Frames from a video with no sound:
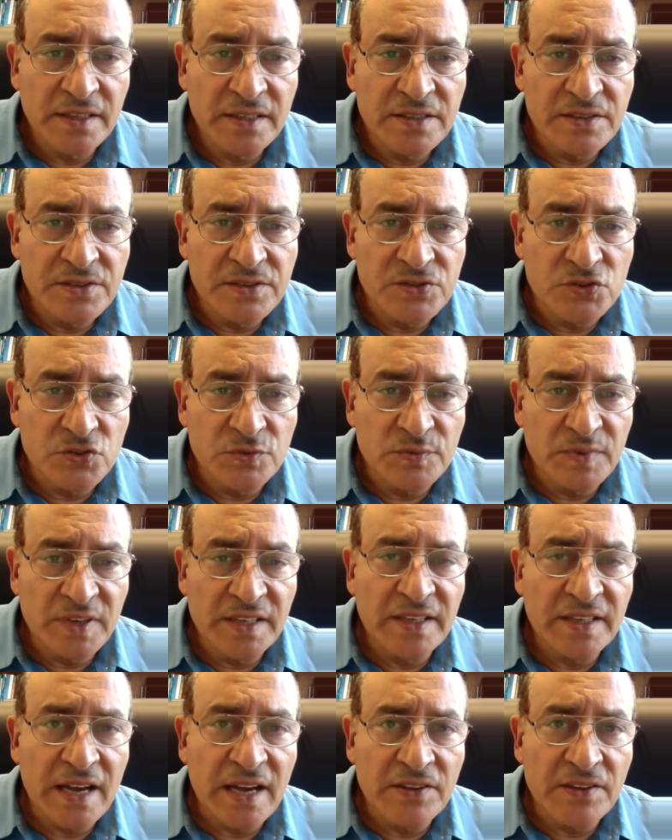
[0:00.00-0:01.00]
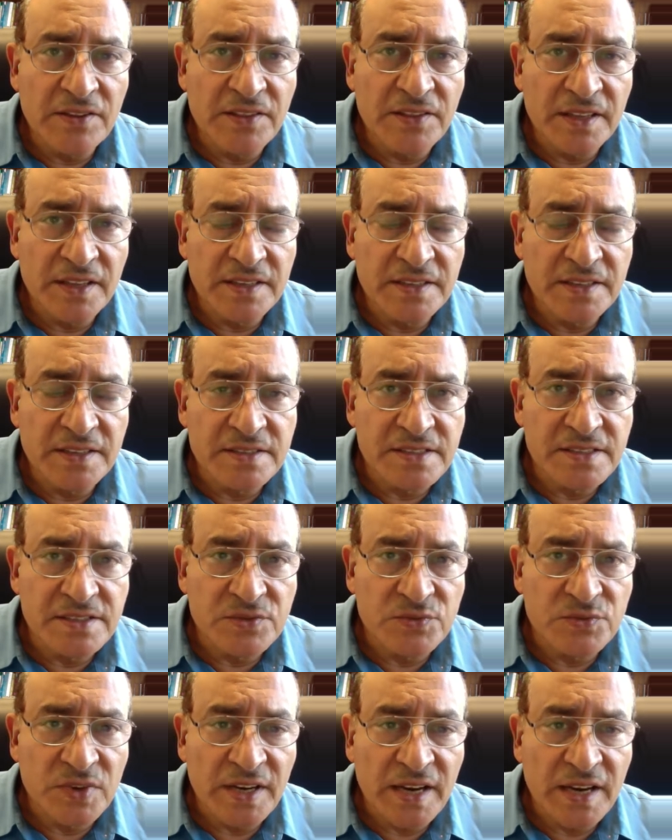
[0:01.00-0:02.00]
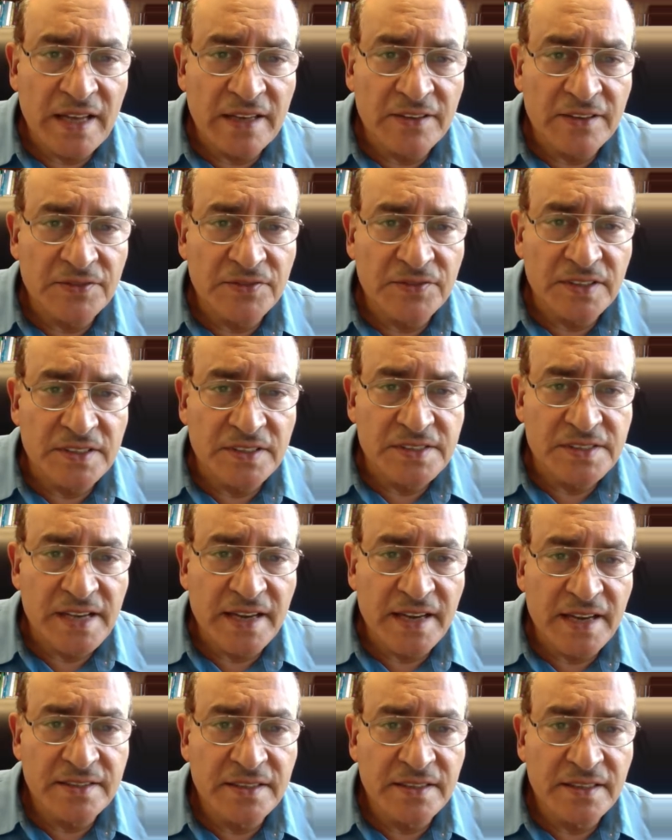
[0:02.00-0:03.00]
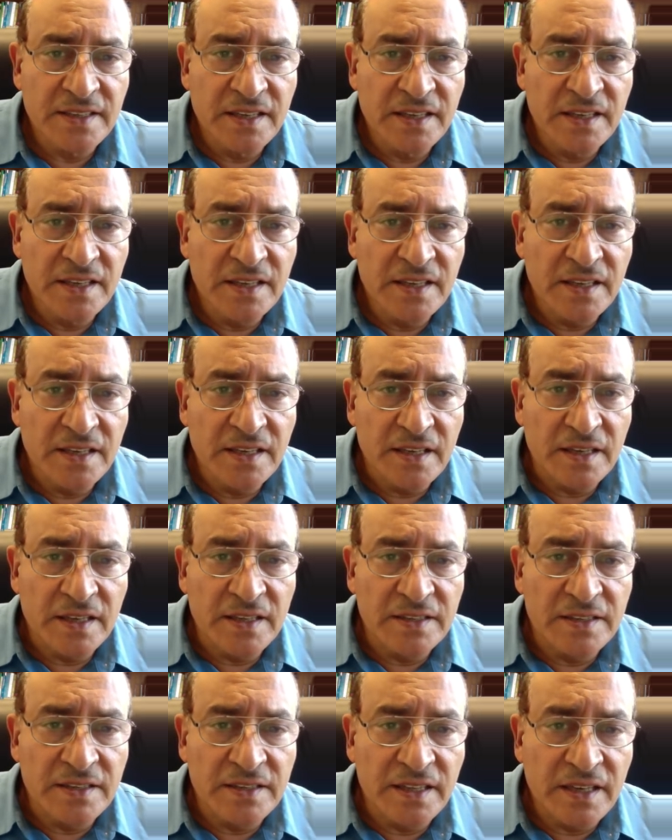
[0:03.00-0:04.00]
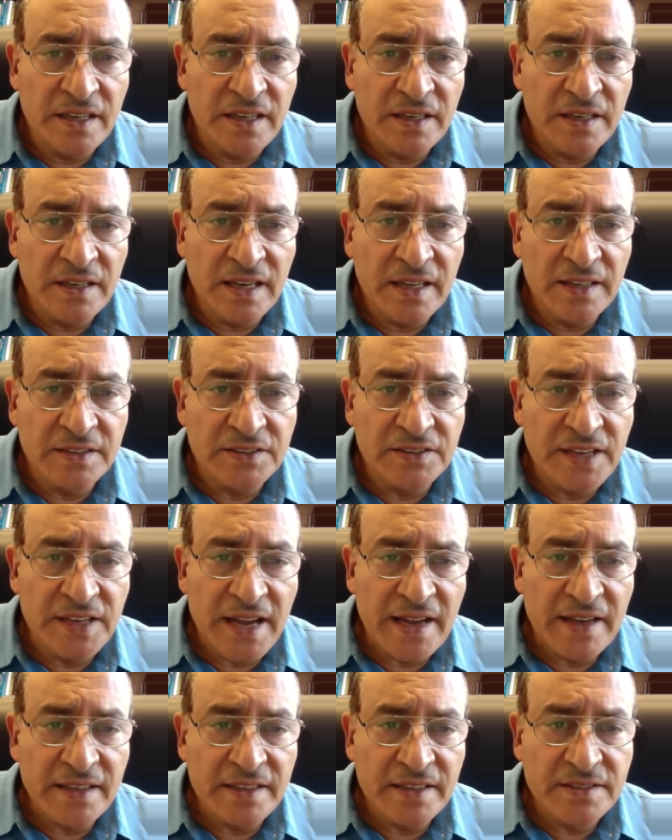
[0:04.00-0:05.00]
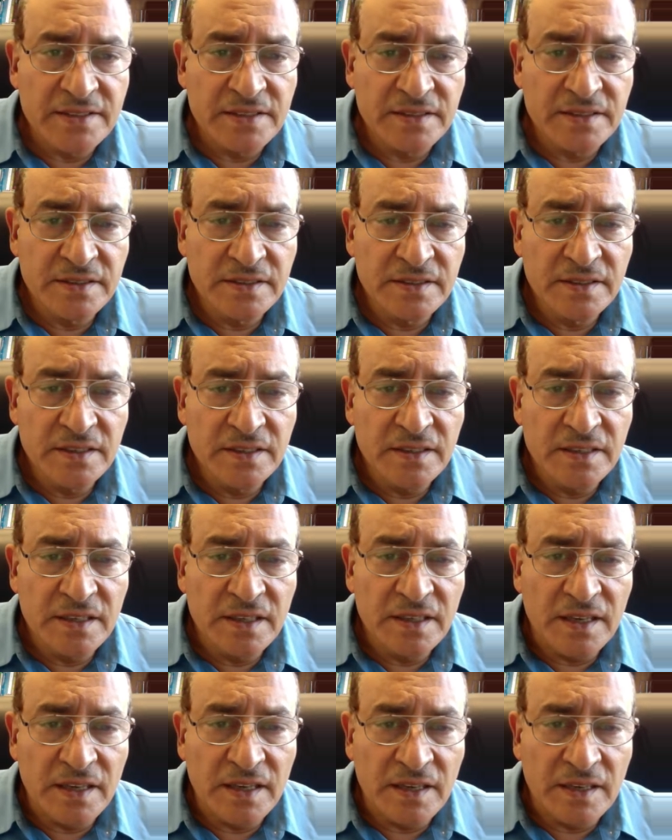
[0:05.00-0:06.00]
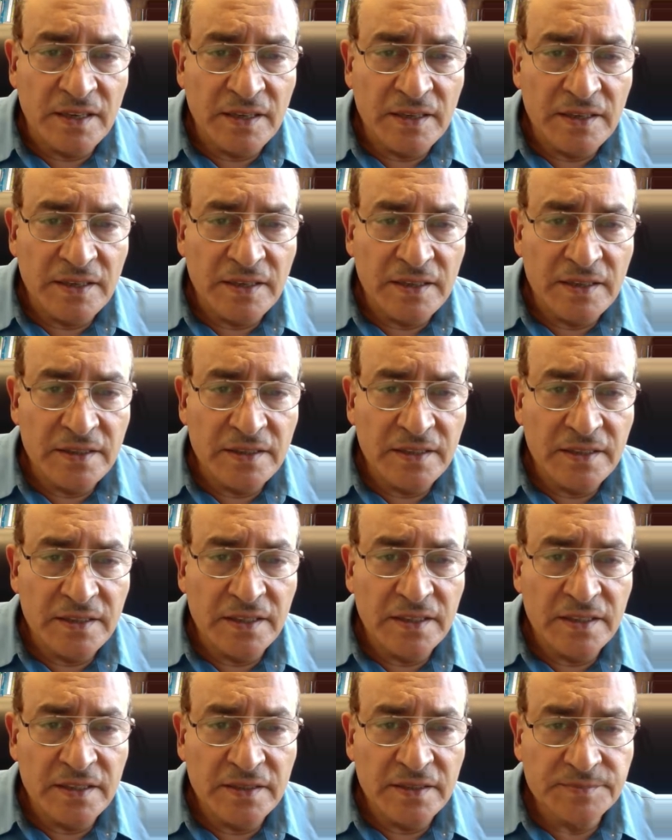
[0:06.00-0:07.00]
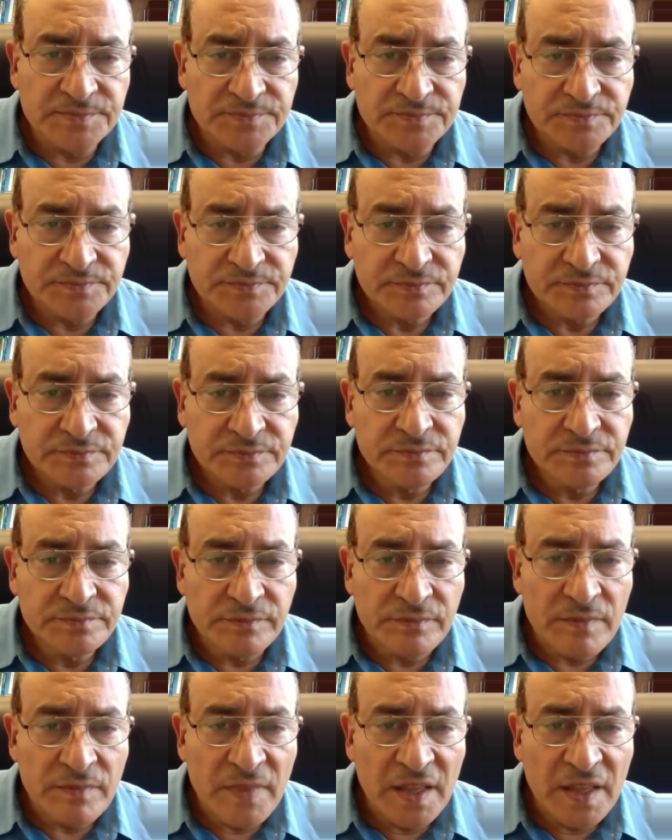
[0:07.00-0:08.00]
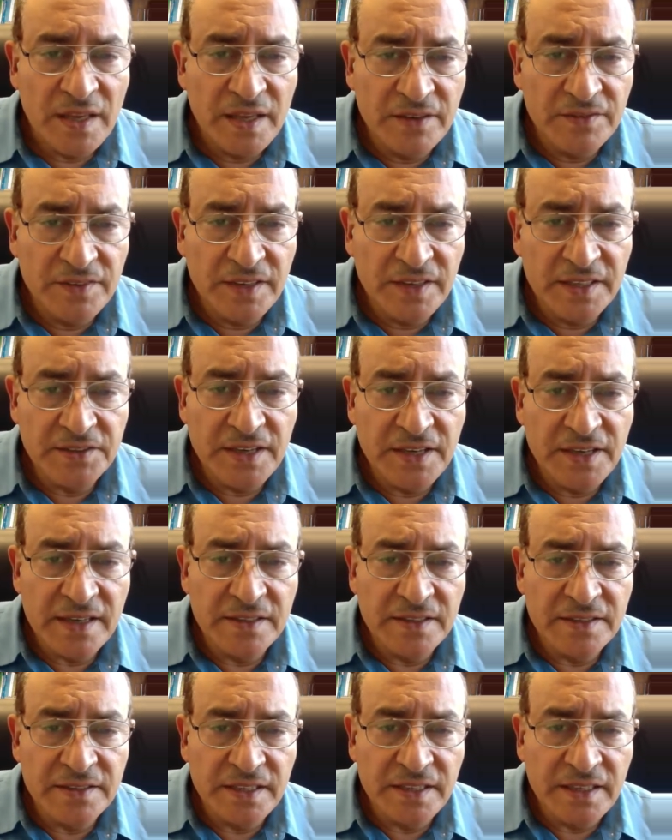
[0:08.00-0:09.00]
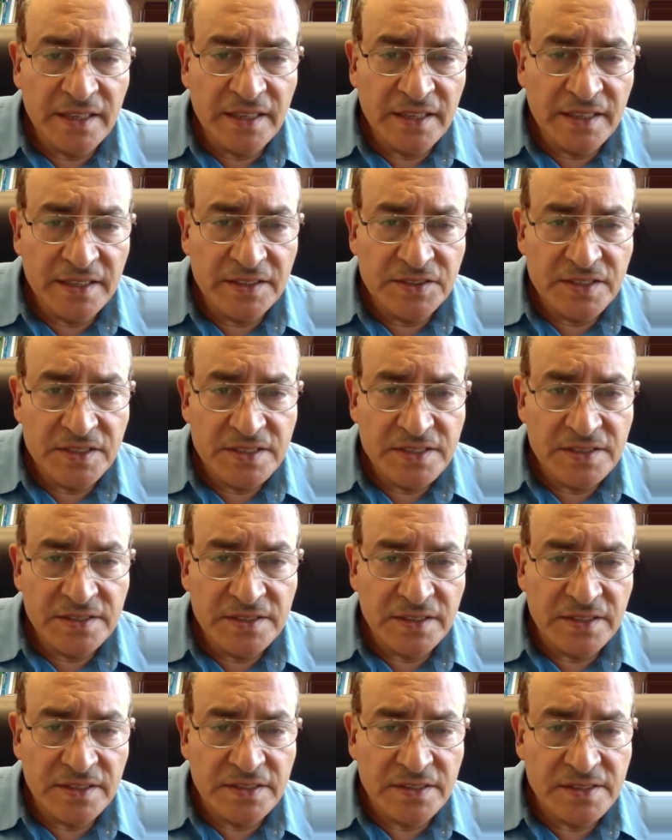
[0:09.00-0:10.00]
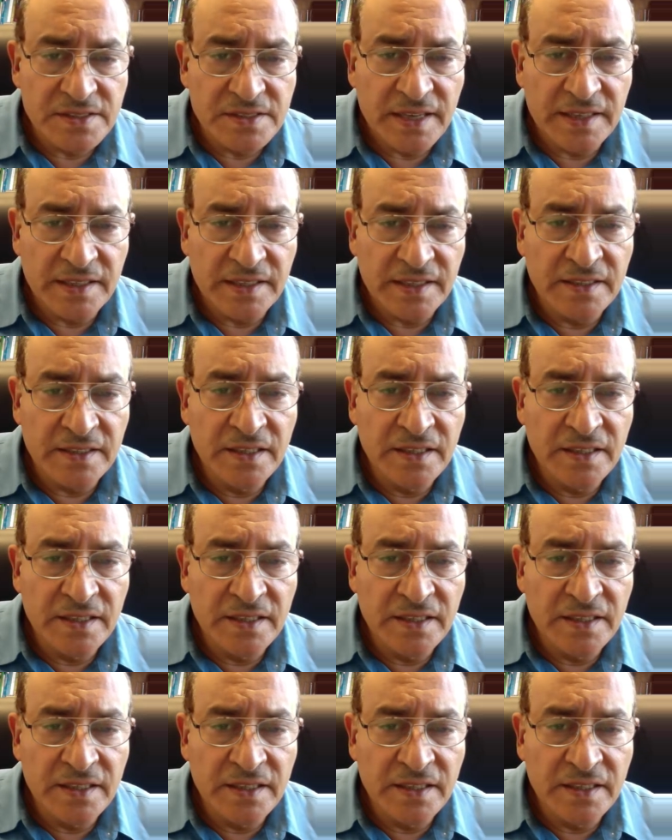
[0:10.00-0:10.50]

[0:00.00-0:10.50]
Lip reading: zoom in. Now the thing is just went out of sight. Then I can drag it here. If I drag it, then I can just study